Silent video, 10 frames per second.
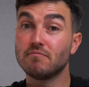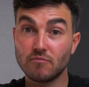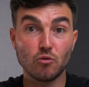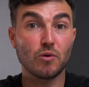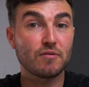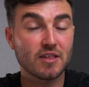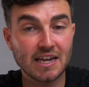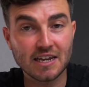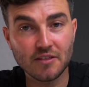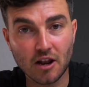that we've
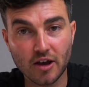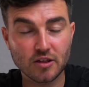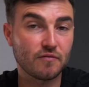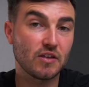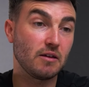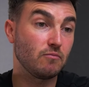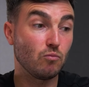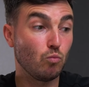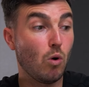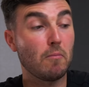seen in the likes of the
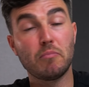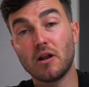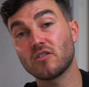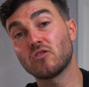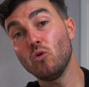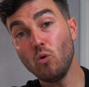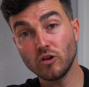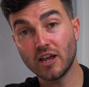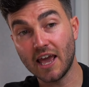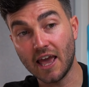OnePlus
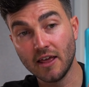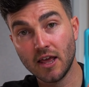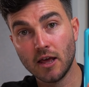Nord here?